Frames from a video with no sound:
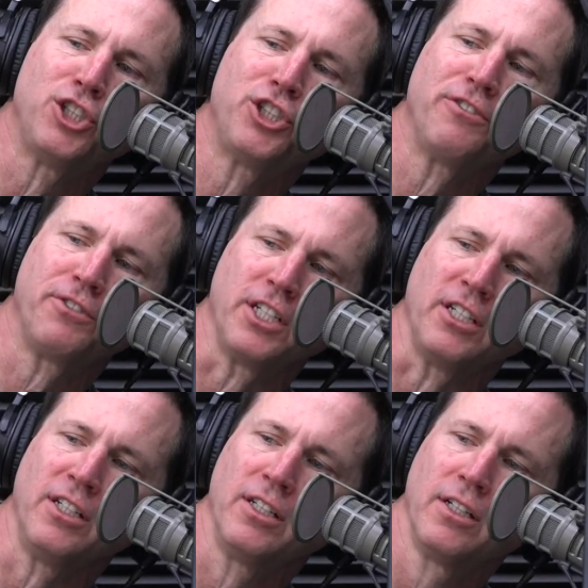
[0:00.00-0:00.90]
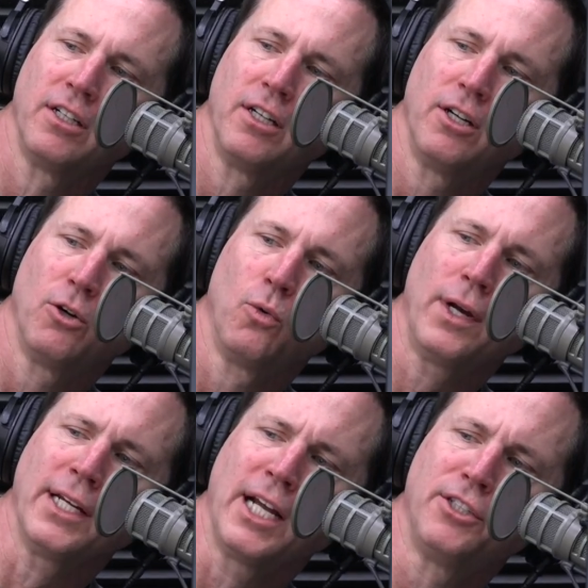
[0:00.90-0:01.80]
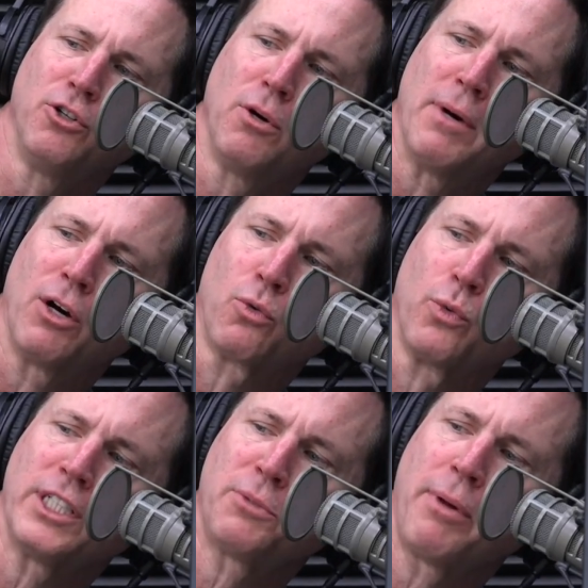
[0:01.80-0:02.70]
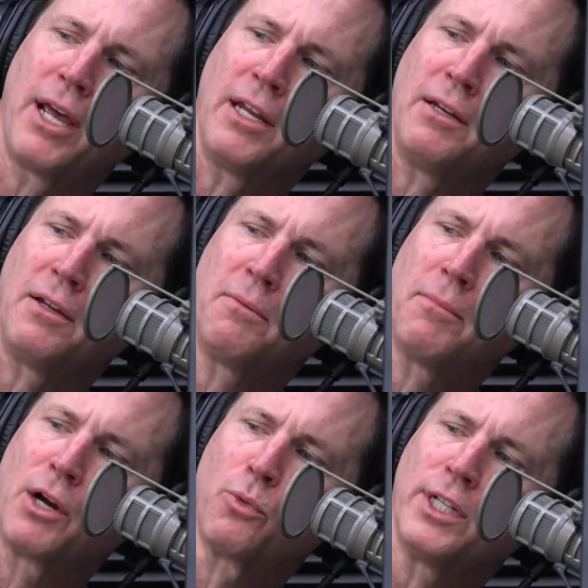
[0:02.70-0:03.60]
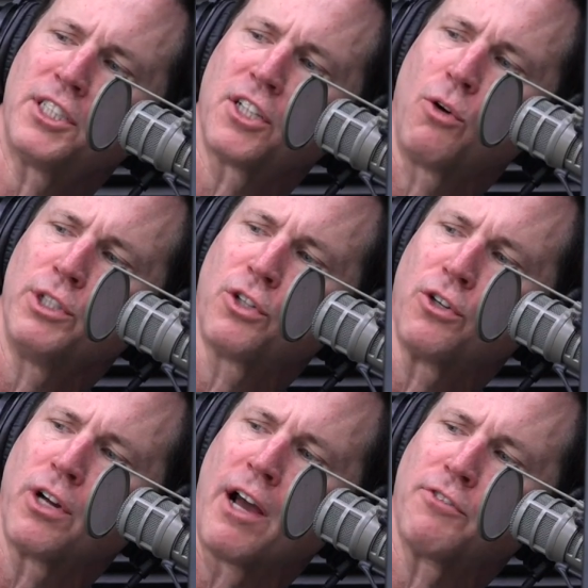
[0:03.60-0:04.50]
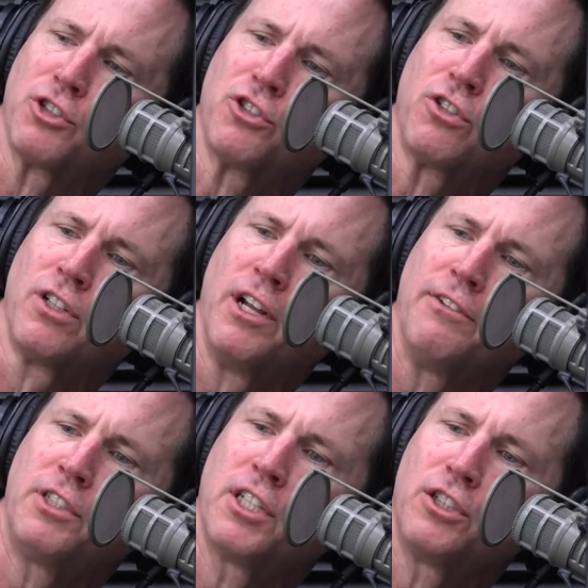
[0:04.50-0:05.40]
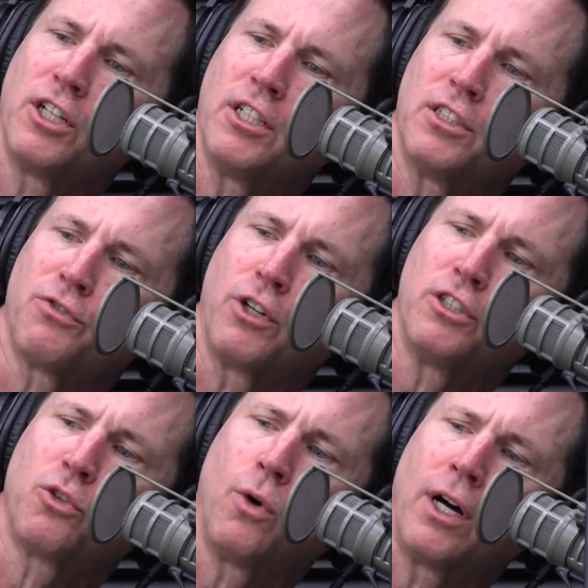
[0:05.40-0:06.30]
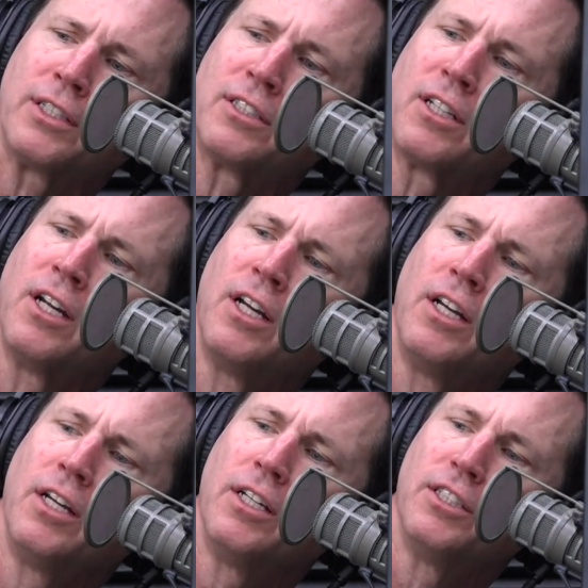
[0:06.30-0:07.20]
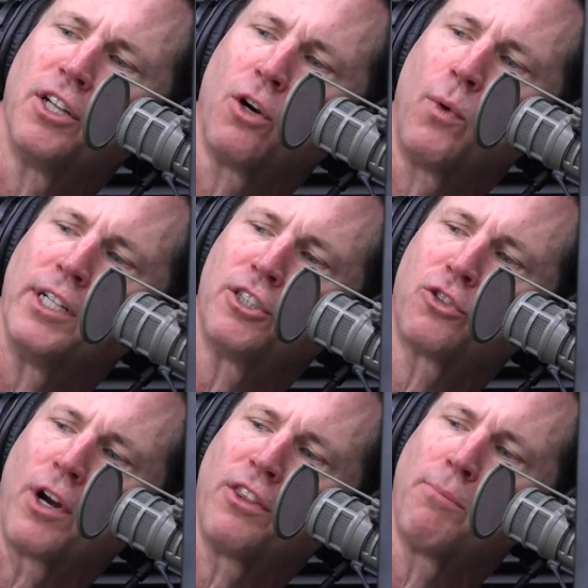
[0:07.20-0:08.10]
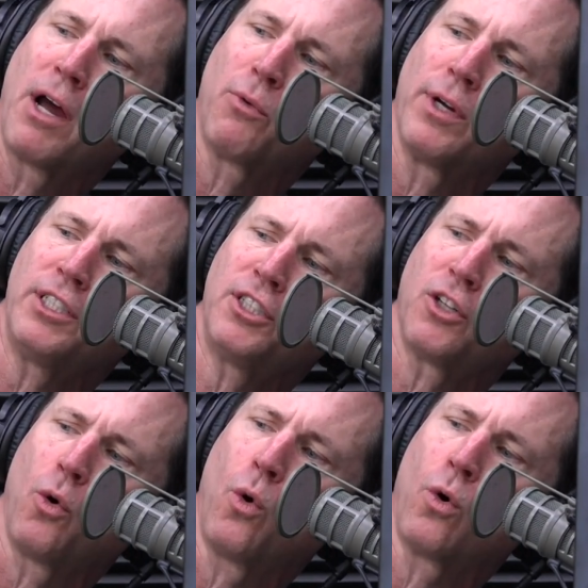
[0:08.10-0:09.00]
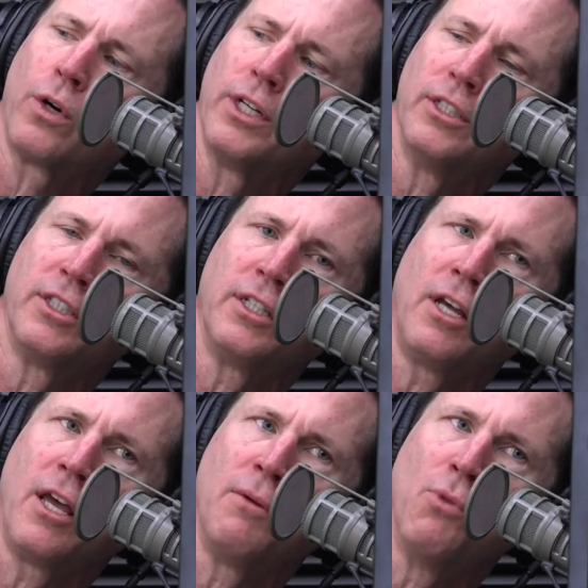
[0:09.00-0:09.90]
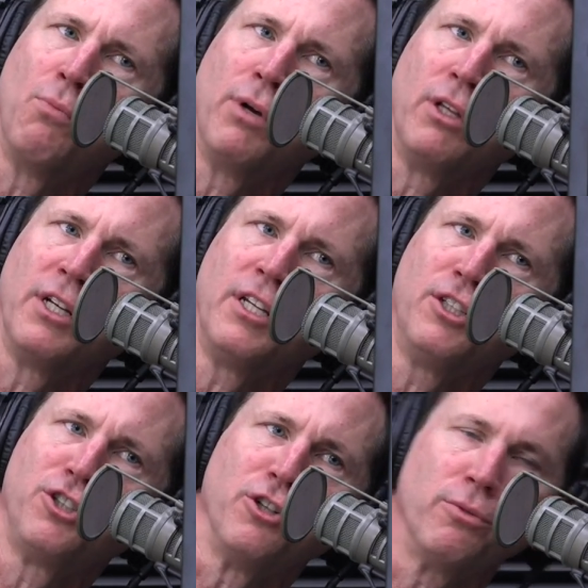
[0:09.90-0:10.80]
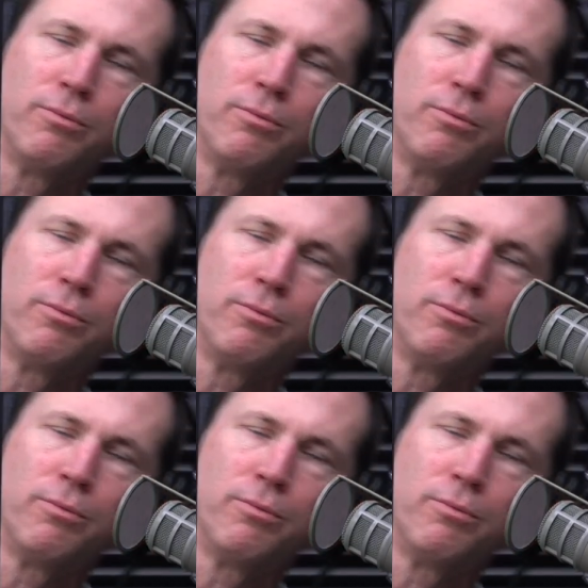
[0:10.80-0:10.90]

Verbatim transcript: Shifty. What can I do about wrist pain? My wrists always hurt after certain lifts, such as front squats. Is there a way to strengthen my wrists, or is it a mobility issue?